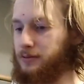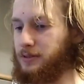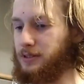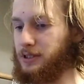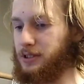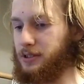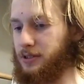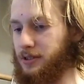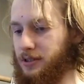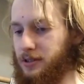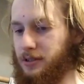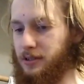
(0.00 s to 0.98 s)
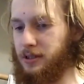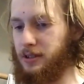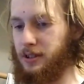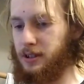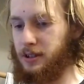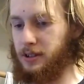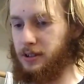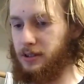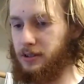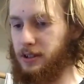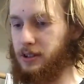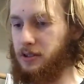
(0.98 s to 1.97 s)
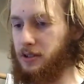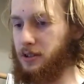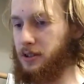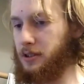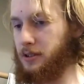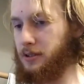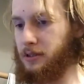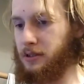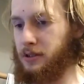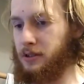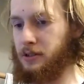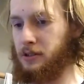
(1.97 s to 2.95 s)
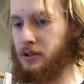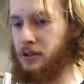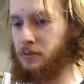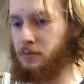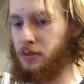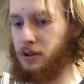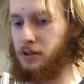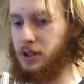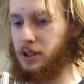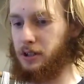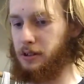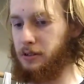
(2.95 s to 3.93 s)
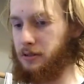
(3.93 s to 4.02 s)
Yes. So these are Pro Art